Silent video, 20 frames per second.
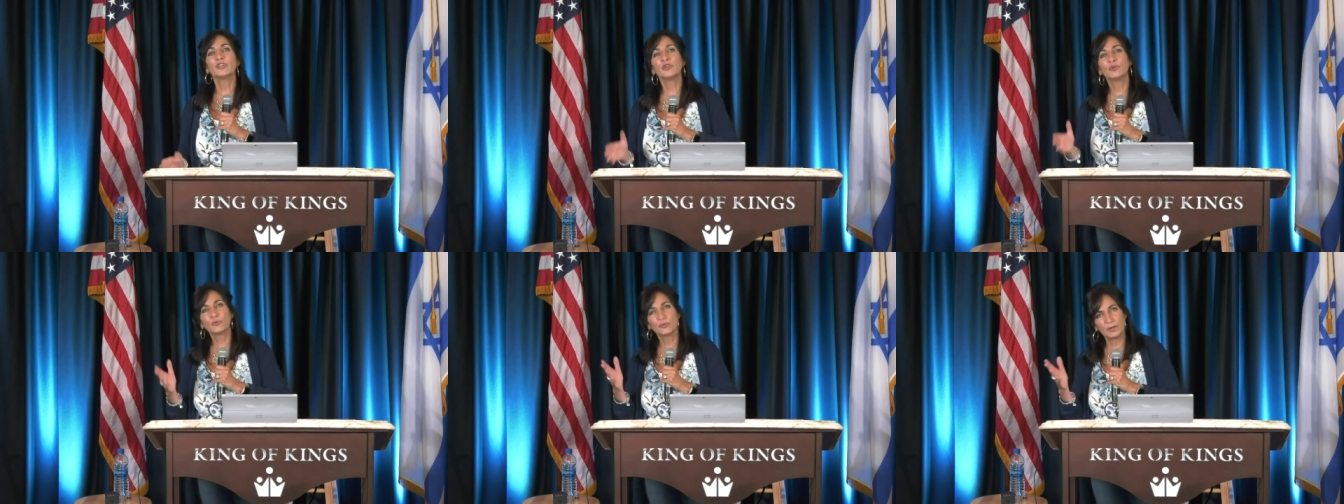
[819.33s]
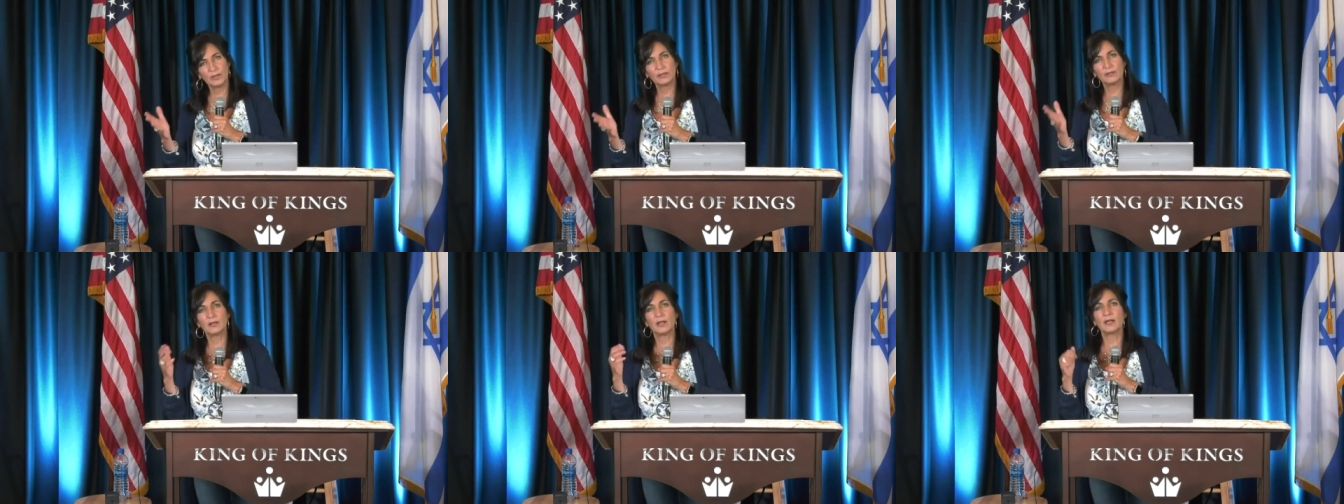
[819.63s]
Do
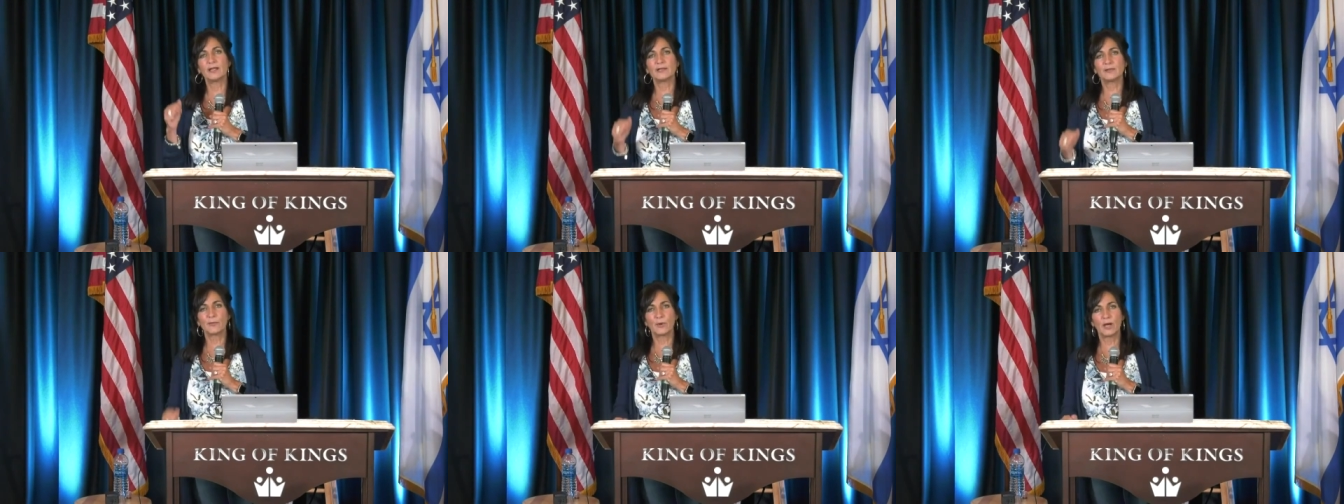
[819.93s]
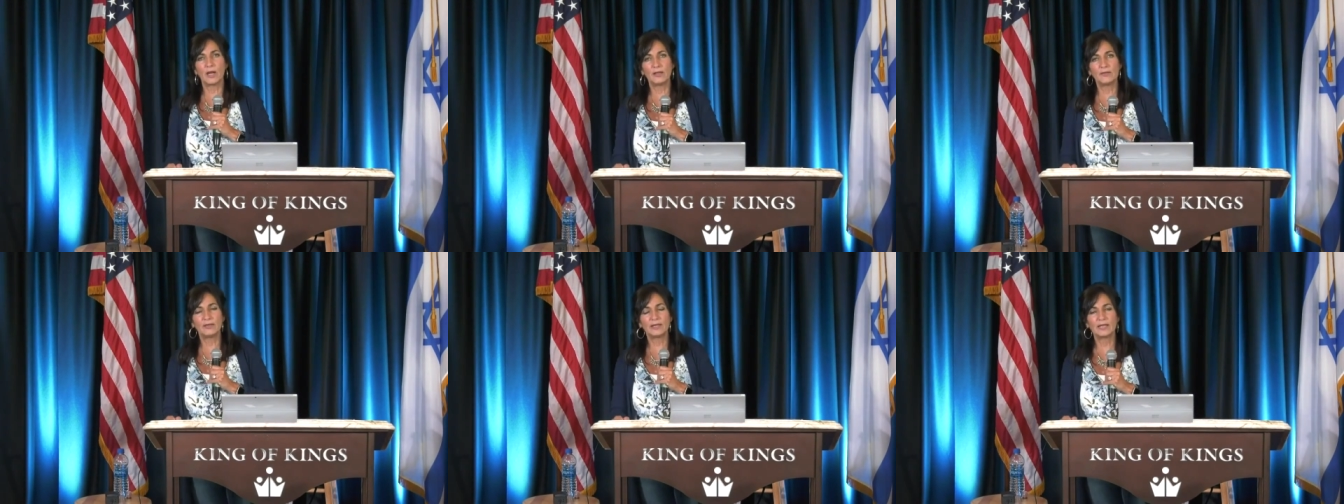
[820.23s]
you
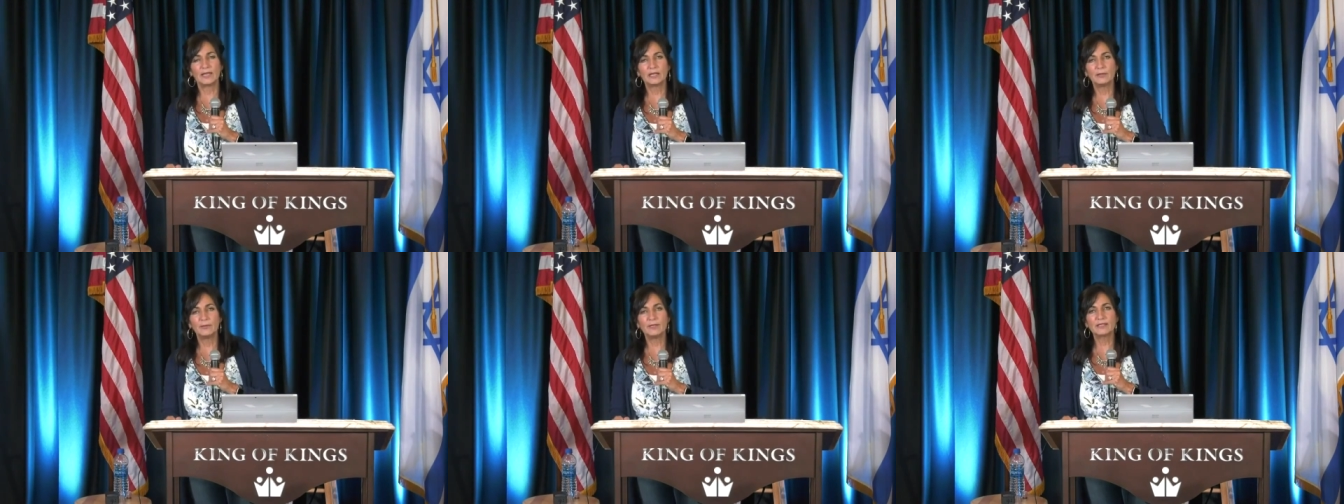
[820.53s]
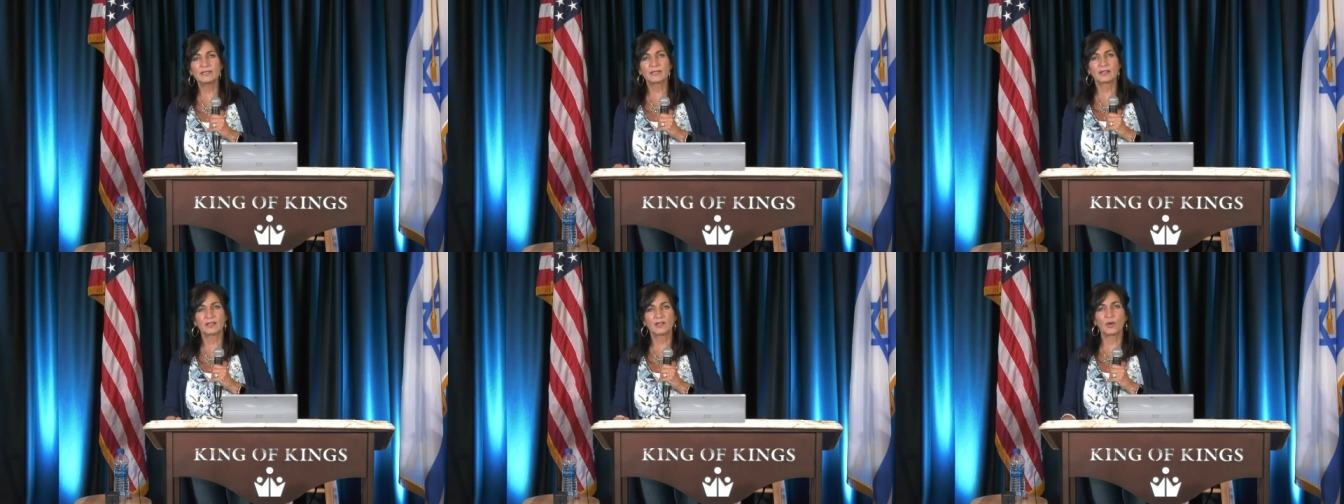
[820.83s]
realize why the
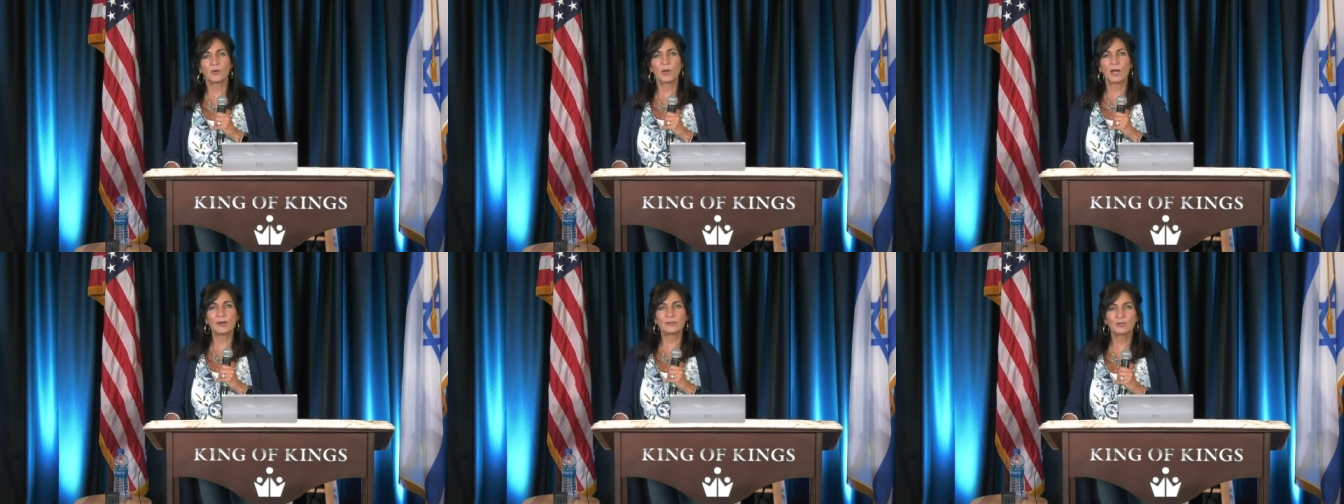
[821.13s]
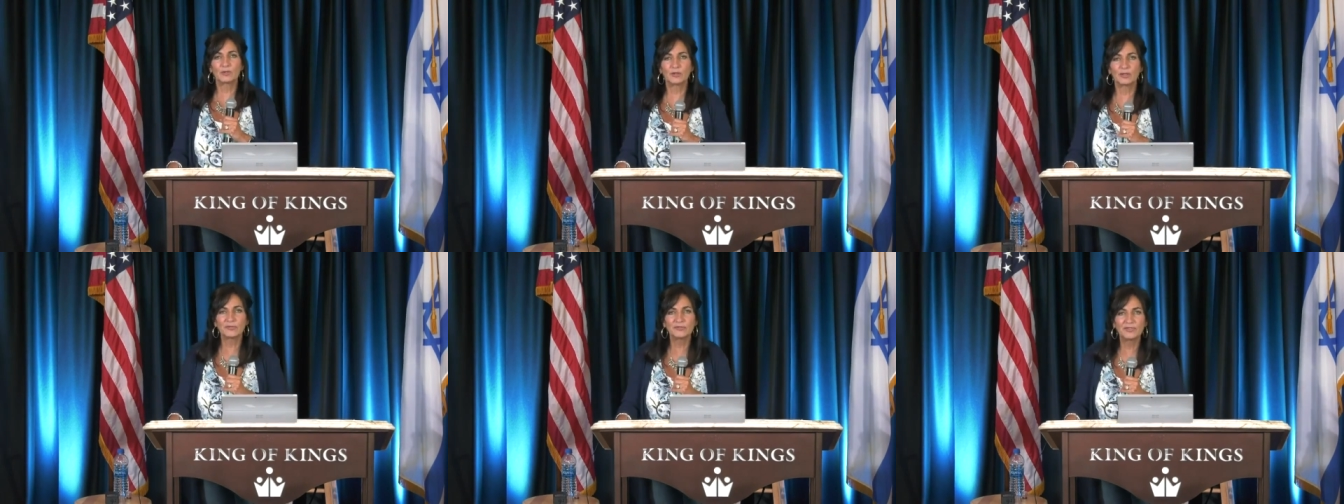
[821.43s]
enemy is going to
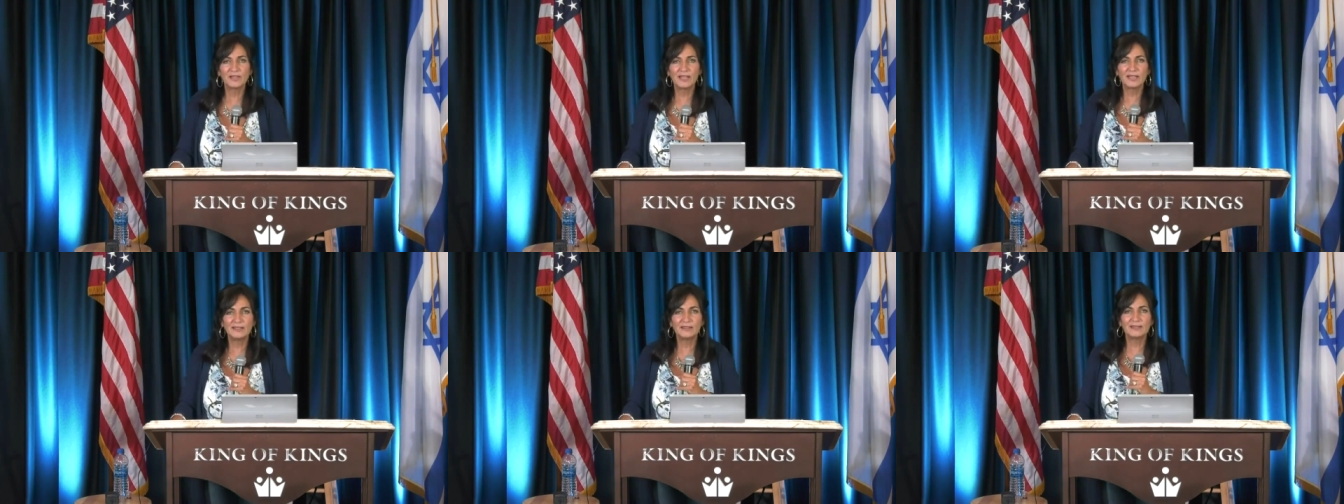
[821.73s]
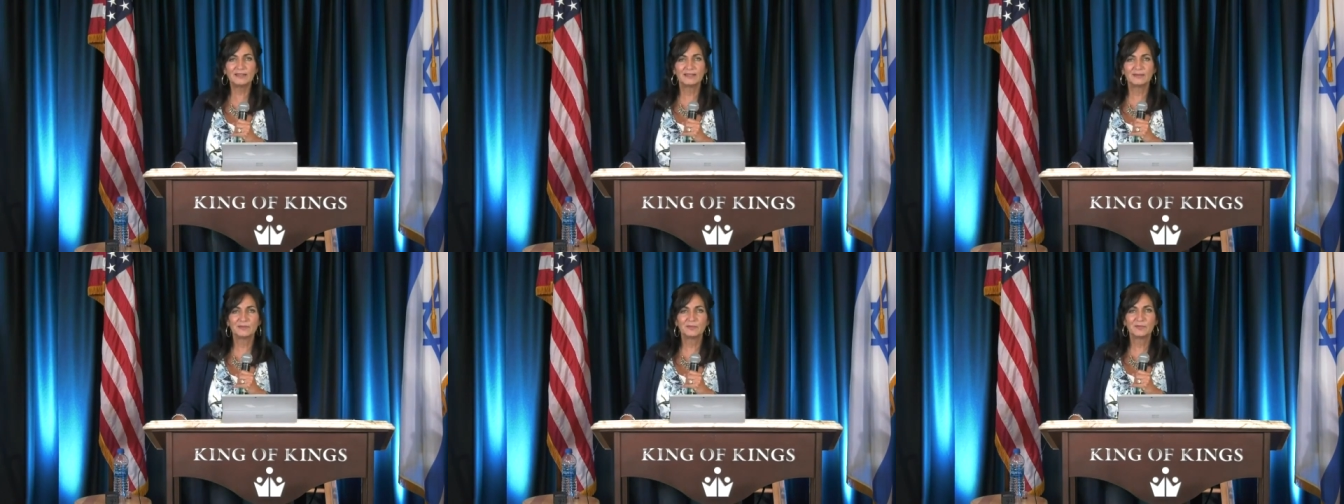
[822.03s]
go after our
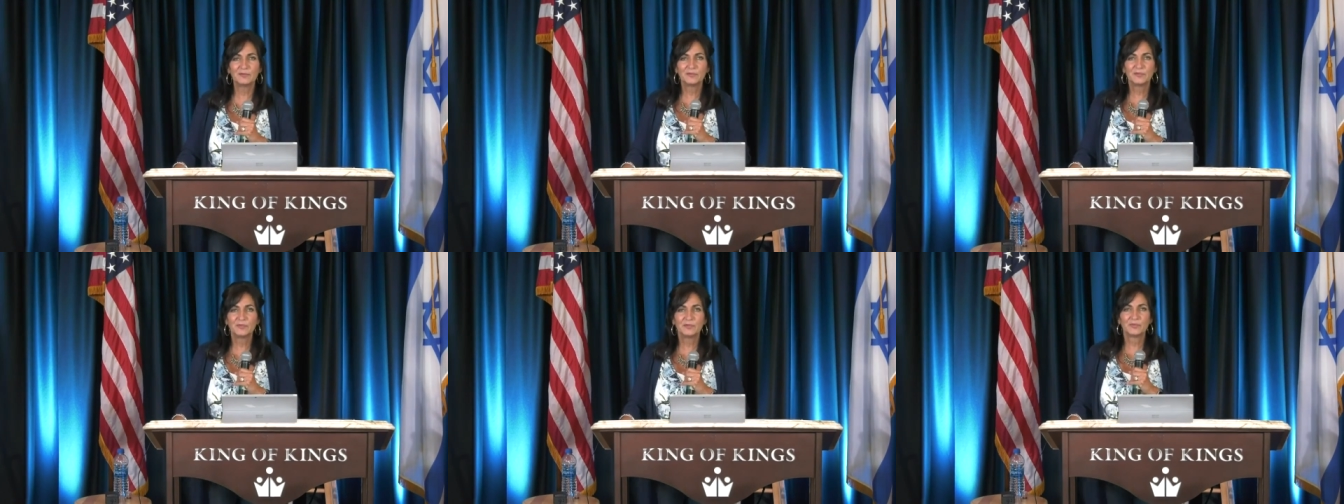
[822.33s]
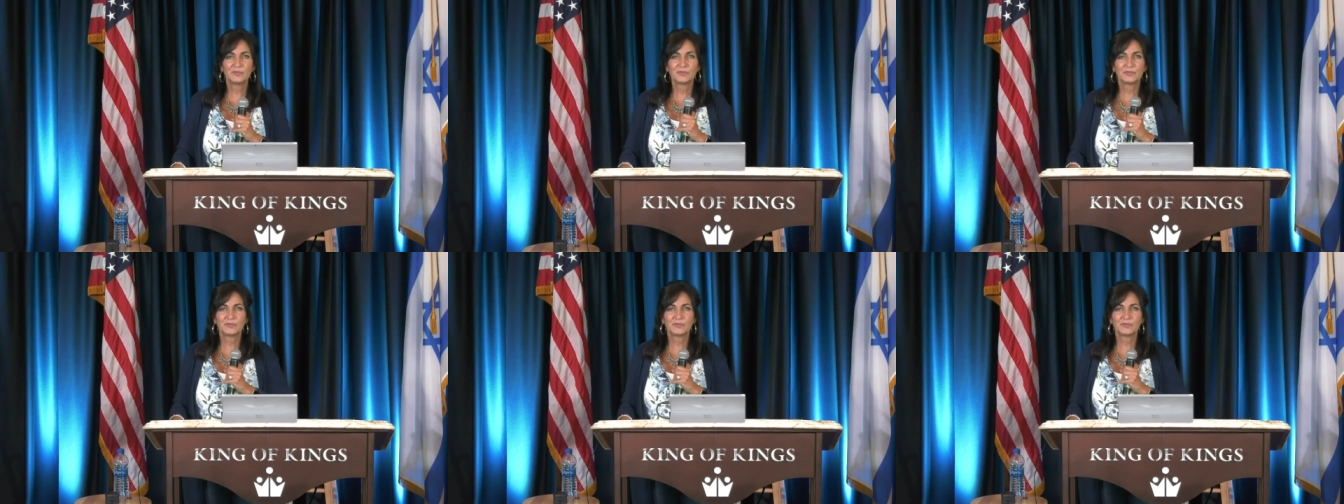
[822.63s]
faith? Yeah.